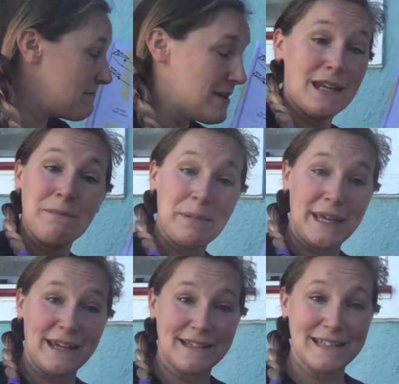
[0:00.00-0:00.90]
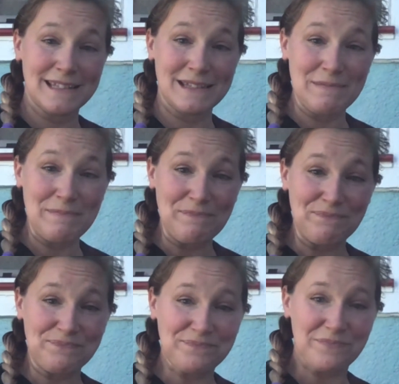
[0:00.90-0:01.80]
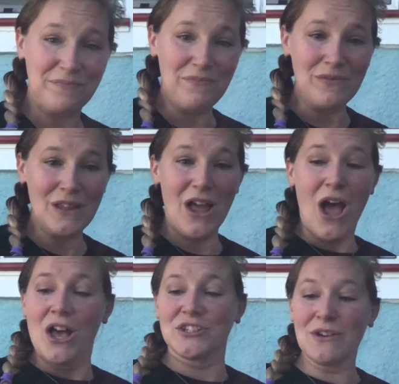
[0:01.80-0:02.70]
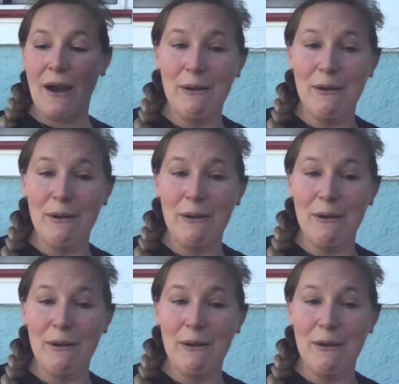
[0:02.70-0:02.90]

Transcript: mean peace. So now I